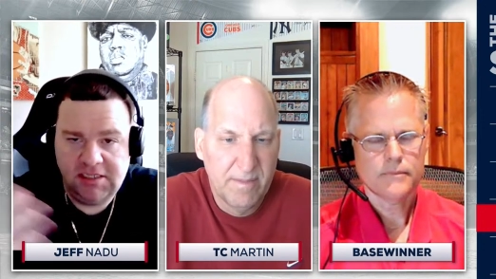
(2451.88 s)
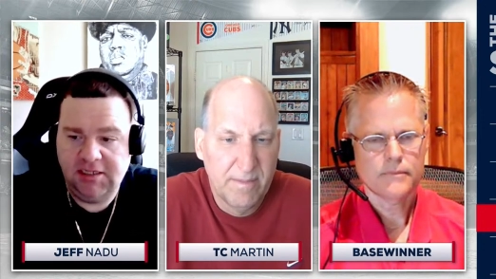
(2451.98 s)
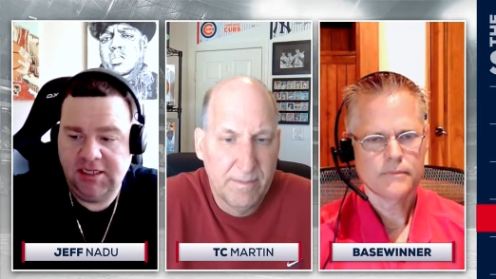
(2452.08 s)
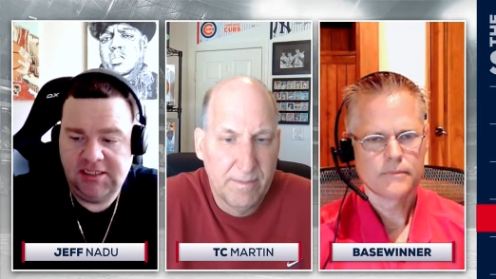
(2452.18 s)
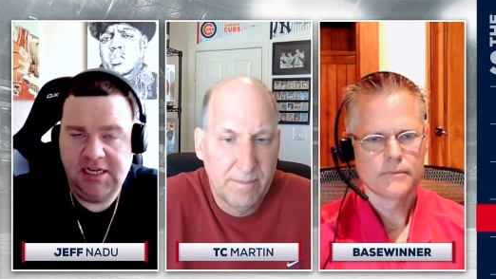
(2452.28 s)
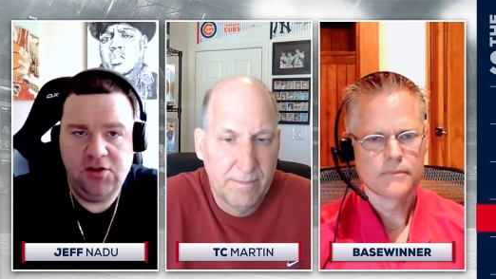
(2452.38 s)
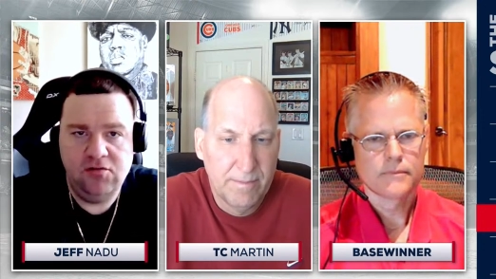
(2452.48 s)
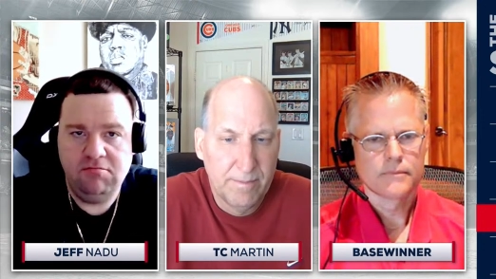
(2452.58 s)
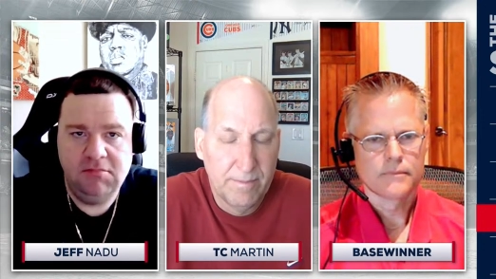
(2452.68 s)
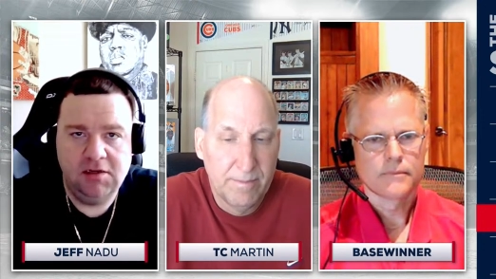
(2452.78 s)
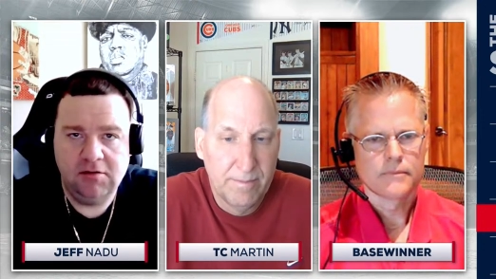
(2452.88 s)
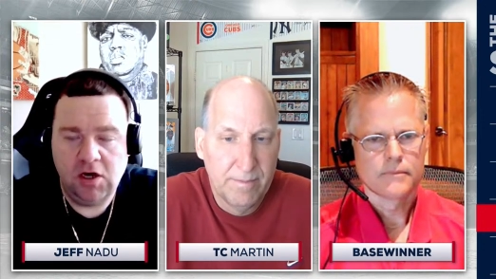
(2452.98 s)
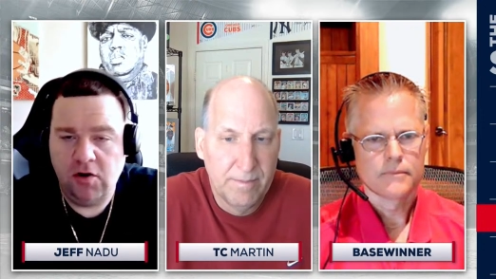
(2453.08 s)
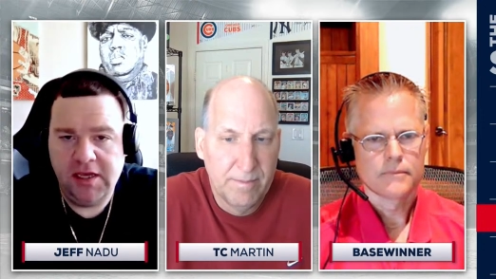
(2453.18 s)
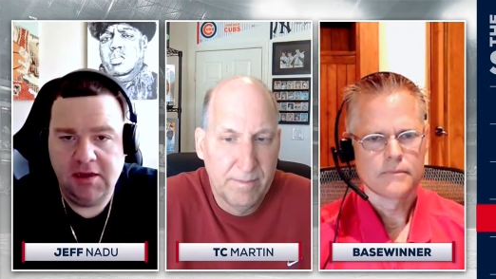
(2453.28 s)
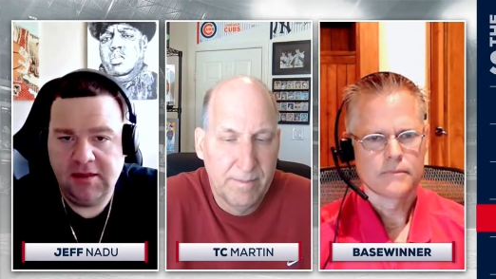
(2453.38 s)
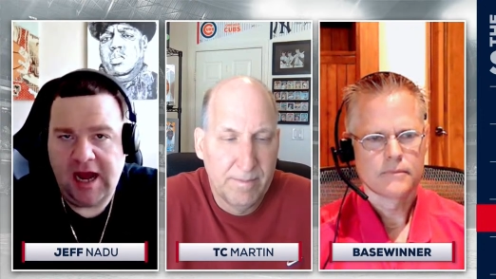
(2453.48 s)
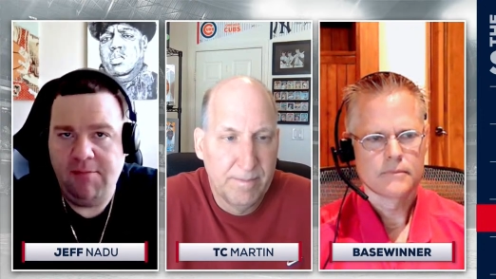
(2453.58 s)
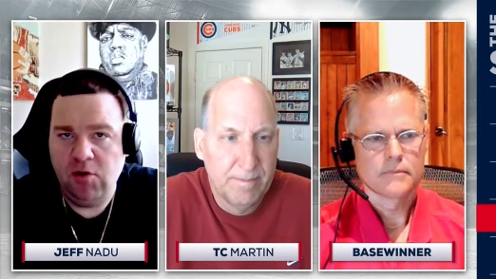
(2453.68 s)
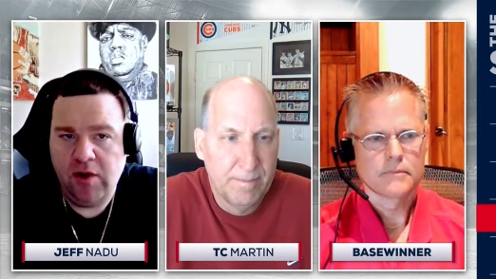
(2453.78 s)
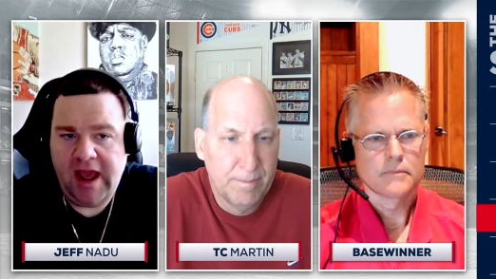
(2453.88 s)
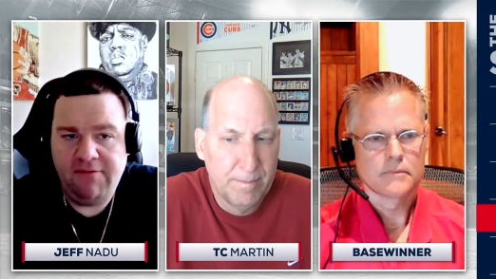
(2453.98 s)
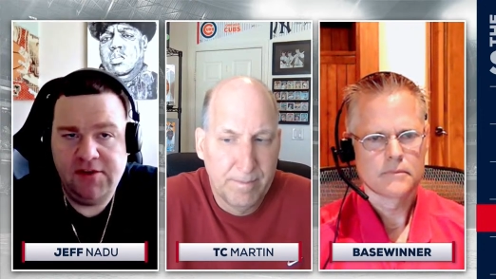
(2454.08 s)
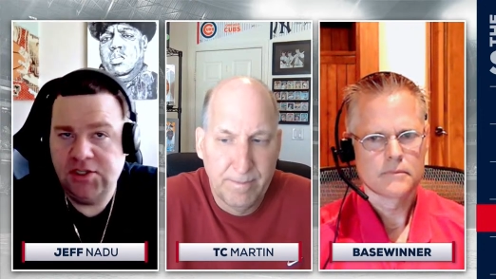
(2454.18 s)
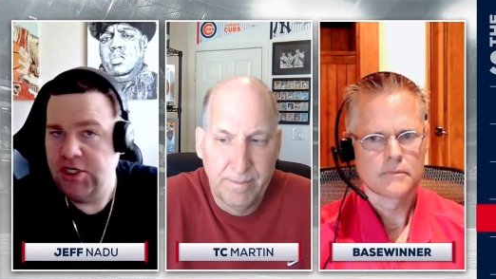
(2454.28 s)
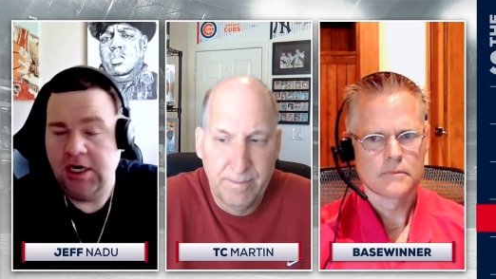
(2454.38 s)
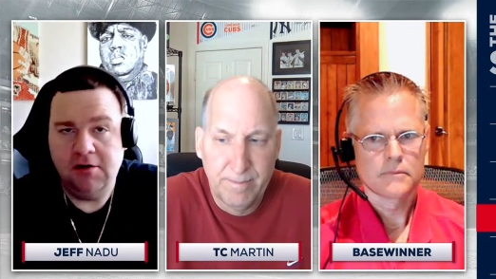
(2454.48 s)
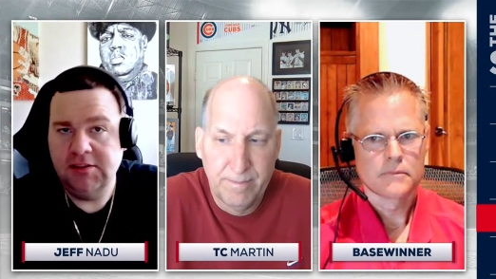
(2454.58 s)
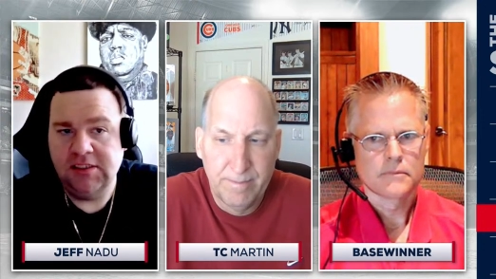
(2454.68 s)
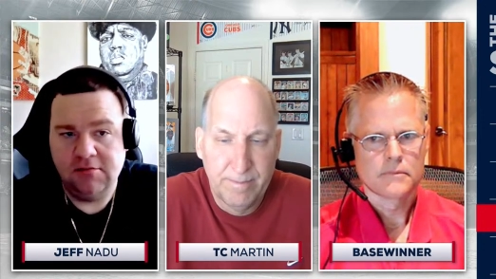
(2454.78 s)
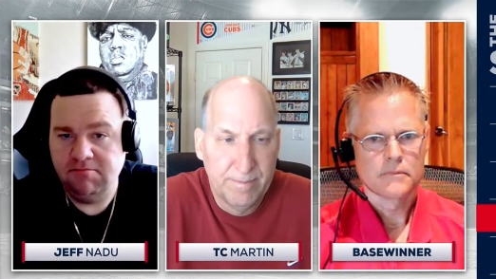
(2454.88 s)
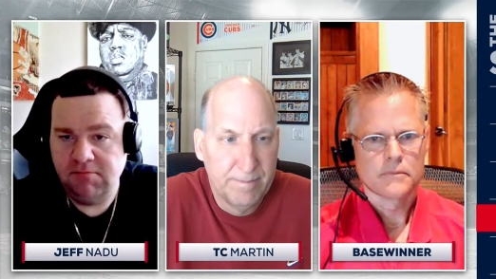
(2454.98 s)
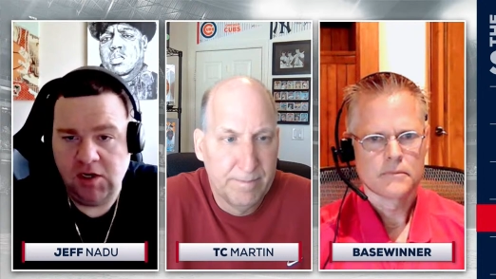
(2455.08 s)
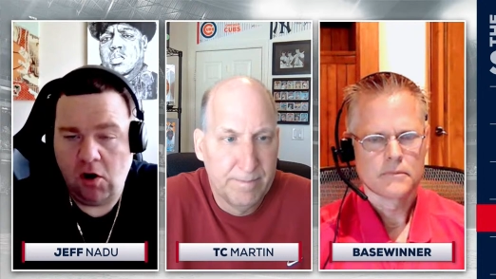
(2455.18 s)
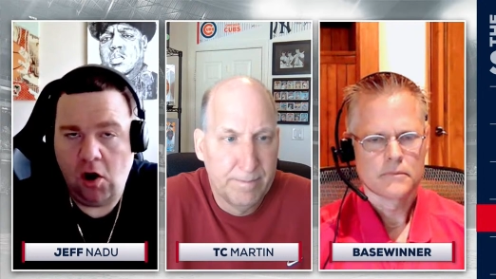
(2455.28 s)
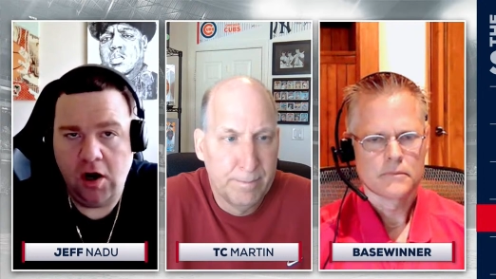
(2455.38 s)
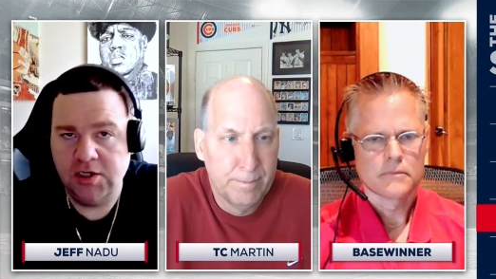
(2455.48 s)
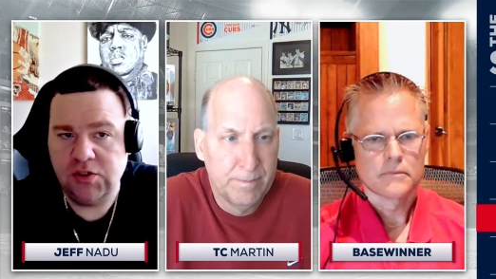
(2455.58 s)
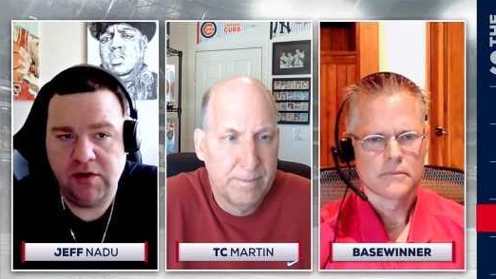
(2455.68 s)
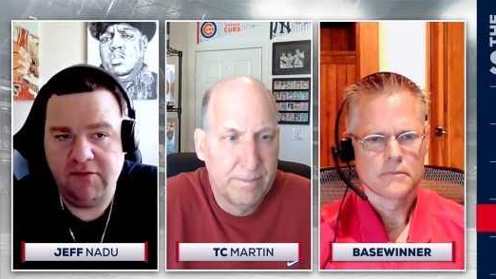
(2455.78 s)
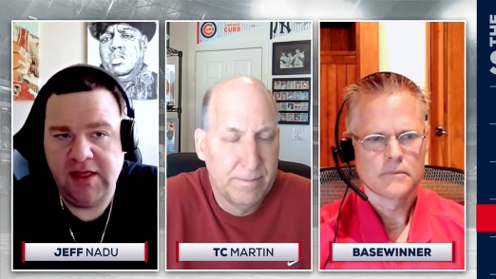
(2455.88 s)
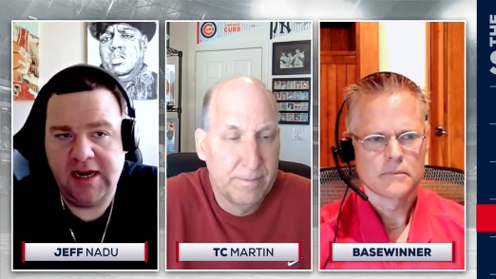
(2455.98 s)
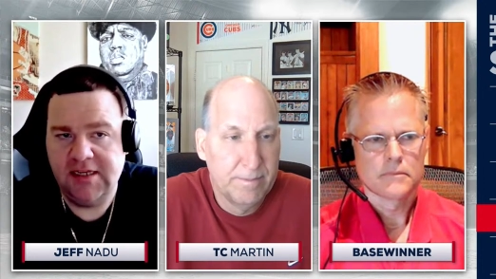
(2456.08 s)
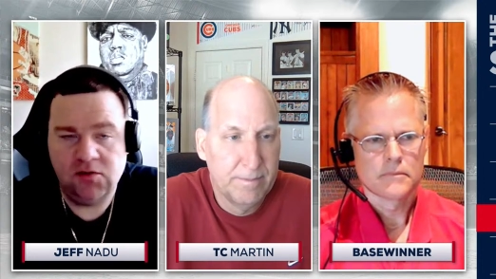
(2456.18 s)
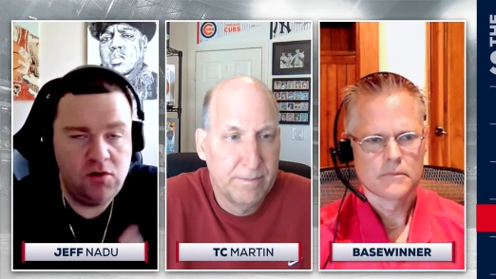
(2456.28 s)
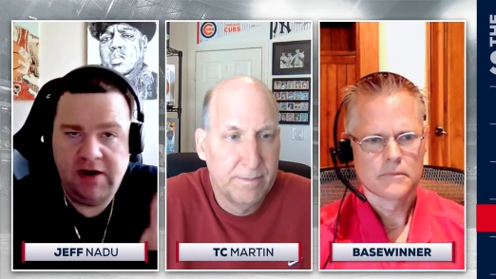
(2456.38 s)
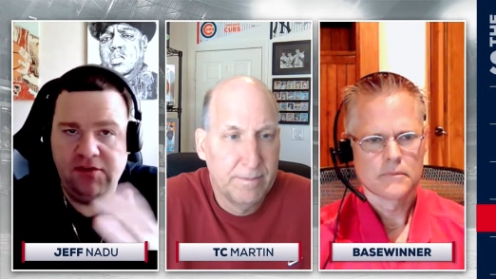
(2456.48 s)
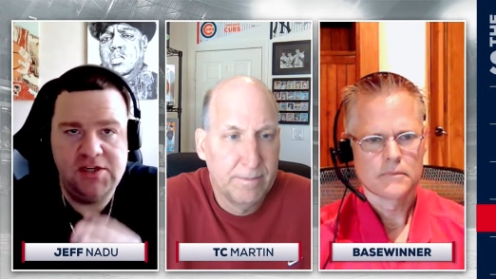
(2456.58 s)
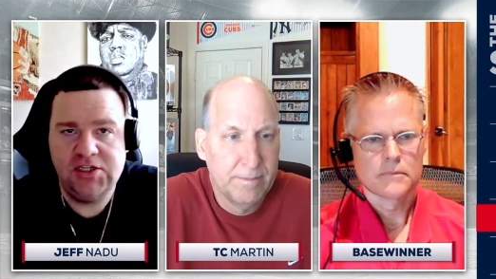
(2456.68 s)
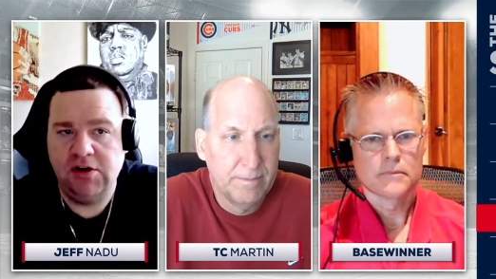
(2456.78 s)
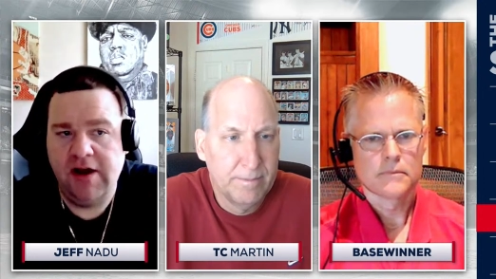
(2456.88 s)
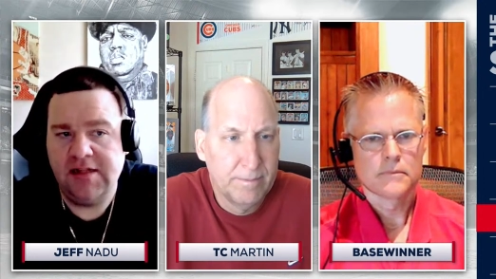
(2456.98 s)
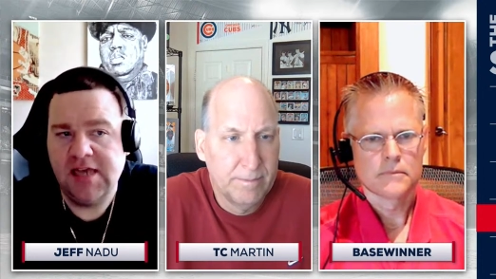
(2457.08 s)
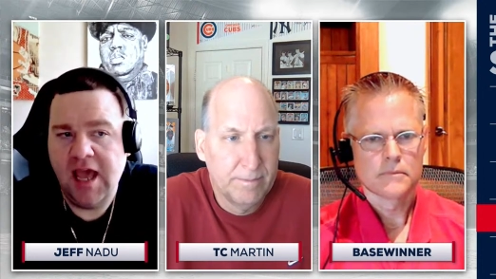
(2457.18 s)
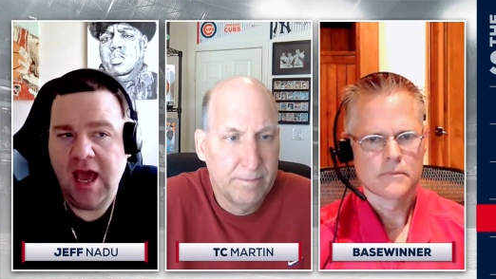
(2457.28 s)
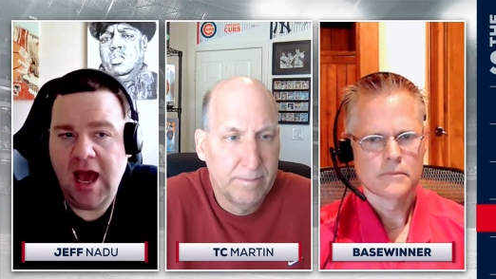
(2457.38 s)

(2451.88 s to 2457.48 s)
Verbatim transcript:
Speaker 1: continued, going time that we have this show until, August or whatever that is, or whenever this show ends,